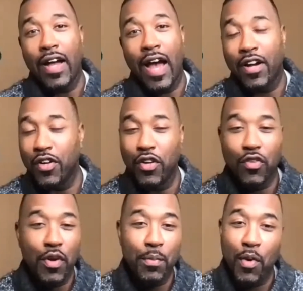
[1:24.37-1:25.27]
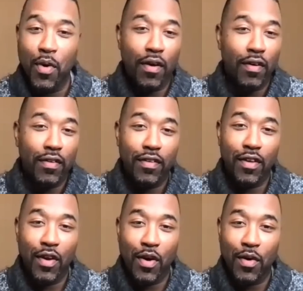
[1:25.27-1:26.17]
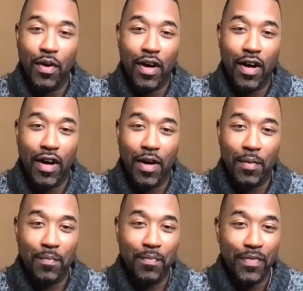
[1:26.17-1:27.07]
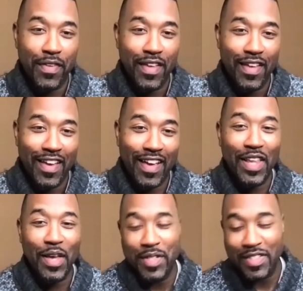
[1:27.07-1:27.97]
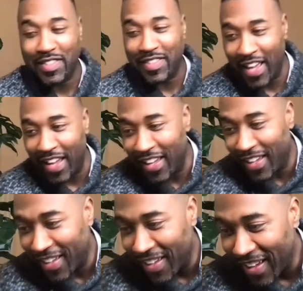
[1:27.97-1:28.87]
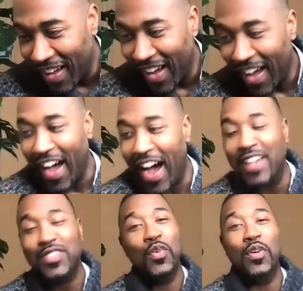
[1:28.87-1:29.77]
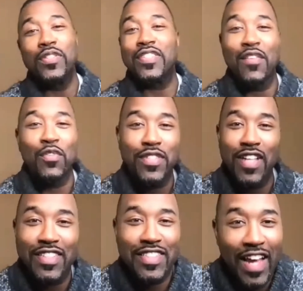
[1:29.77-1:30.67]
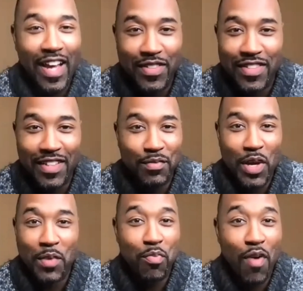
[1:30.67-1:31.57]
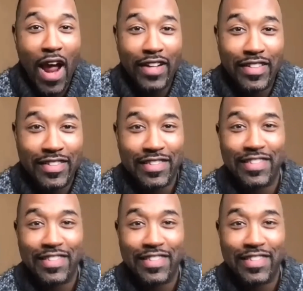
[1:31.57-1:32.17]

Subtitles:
couldn't agree more. And let me just say, I scored several touchdowns in practice.